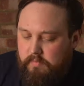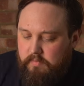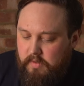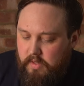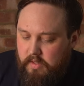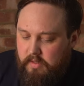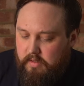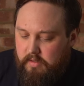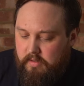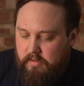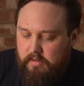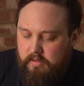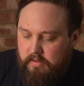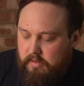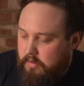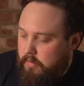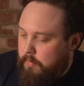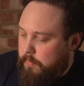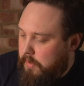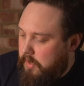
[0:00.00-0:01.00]

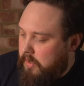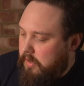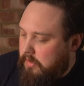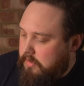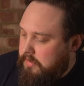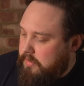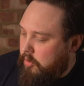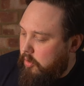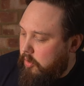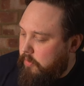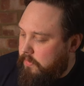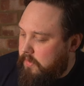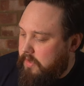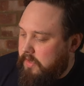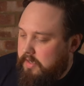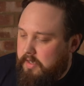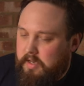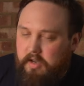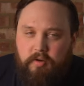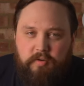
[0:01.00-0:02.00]
the parts on
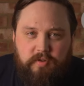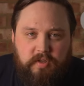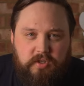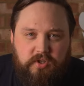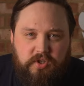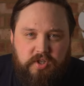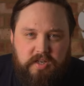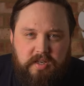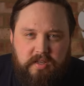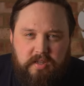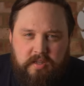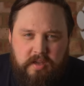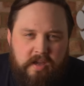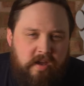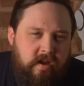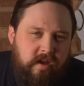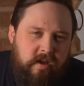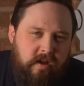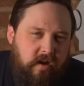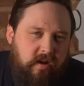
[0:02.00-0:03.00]
the sheath
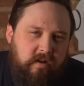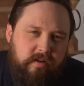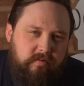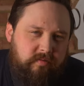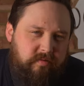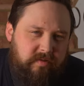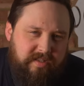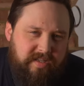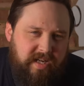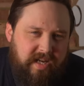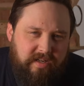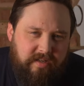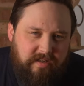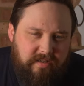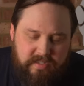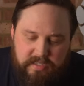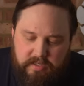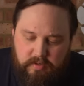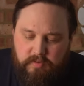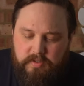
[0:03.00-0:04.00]
are
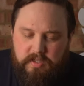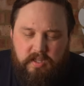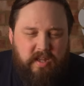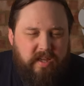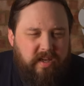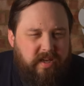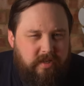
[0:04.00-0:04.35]
stainless steel, so they